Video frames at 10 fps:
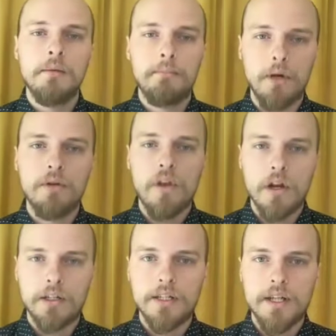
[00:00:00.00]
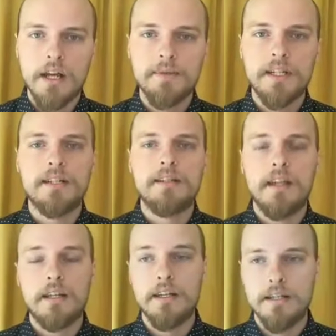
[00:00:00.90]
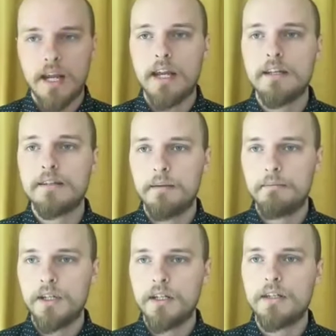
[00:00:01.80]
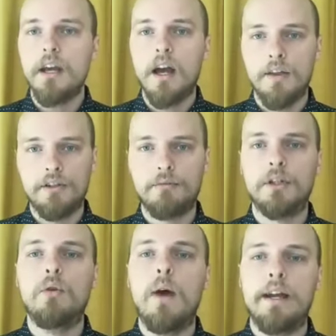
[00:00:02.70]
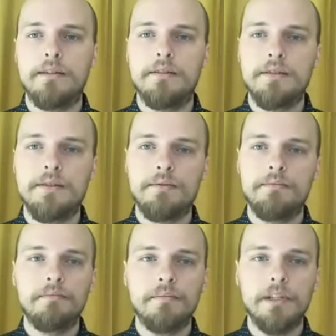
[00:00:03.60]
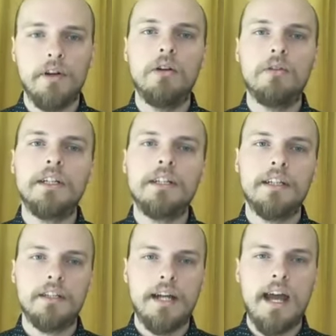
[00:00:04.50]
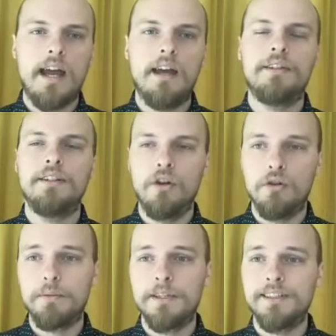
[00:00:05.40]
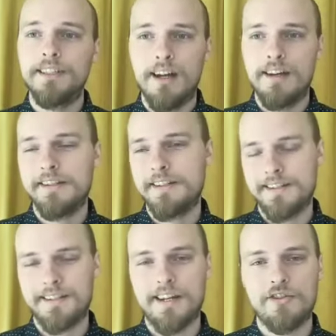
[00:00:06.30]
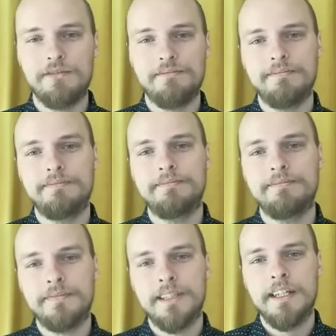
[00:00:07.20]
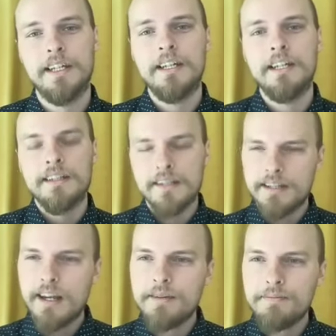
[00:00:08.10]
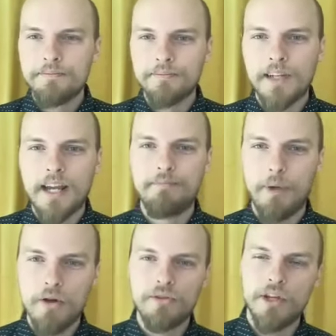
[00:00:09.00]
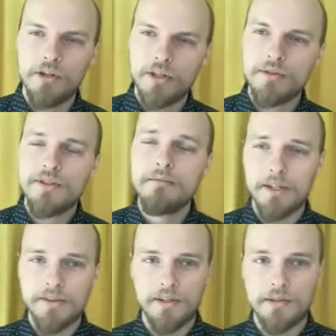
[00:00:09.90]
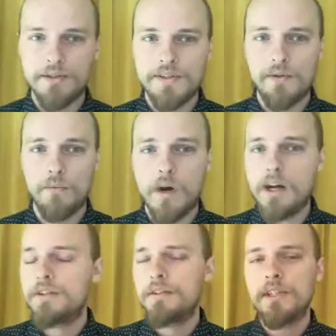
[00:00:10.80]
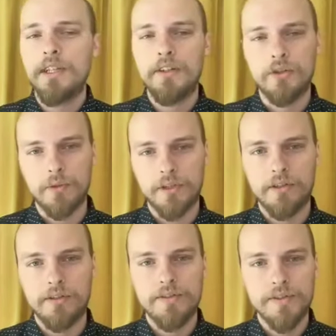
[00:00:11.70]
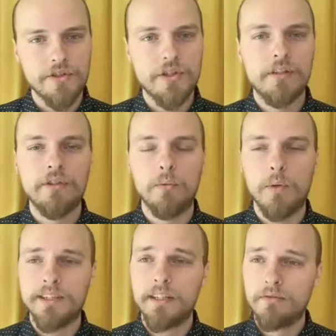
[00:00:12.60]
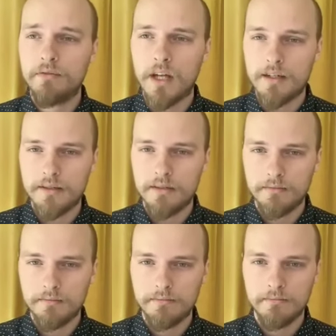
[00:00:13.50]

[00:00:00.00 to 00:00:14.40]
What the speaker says: Both archetypes contain something the other requires, if only they could have an open and honest discussion. Today, as both Logos and Mythos wander the underworld searching for what they've forgotten,